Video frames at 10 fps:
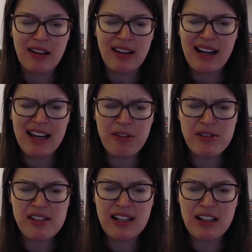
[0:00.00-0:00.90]
I don't
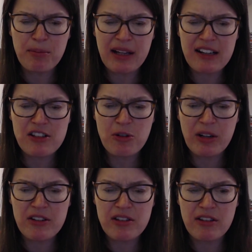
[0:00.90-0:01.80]
see any black
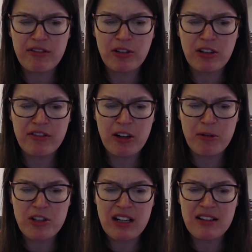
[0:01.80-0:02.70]
squares in the floor of our
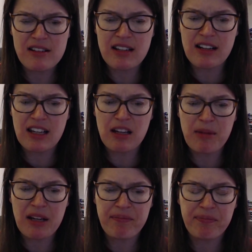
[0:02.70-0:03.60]
rotunda, said
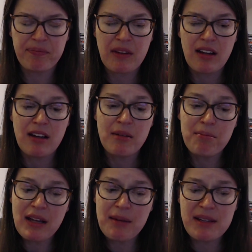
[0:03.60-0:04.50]
Akimi.
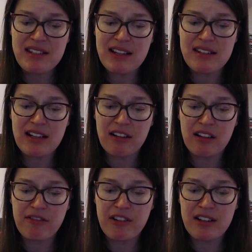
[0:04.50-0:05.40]
Maybe, said
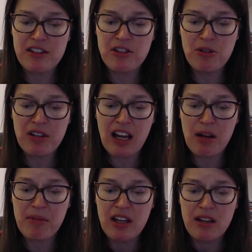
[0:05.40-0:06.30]
Sierra. For this new
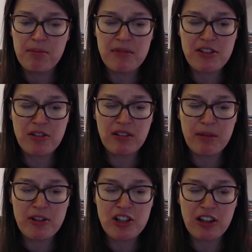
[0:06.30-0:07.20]
game, Mr.
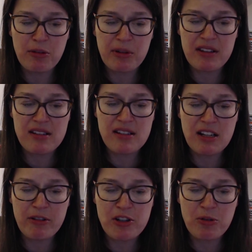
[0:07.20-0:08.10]
Lemoncello put the
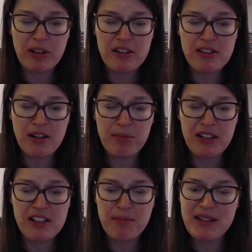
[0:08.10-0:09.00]
secret squares
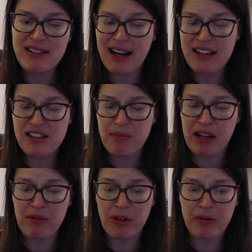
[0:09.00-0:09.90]
someplace besides the
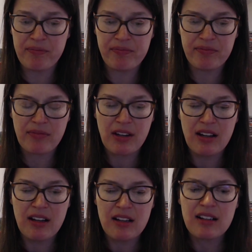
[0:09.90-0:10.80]
main room.
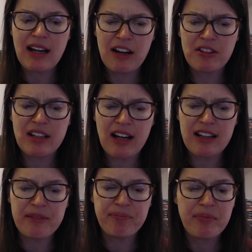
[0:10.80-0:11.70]
Kyle
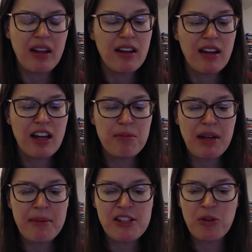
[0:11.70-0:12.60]
nodded. And
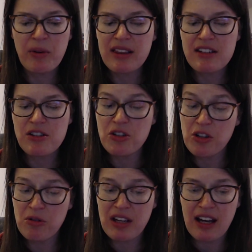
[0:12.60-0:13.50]
maybe to win this
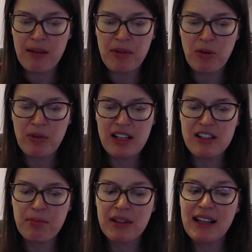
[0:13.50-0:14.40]
new game, we need
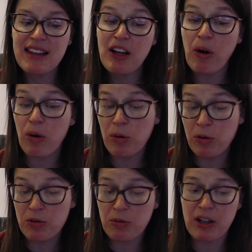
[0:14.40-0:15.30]
to play the
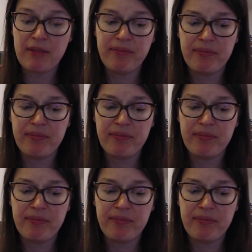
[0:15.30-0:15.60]
old one.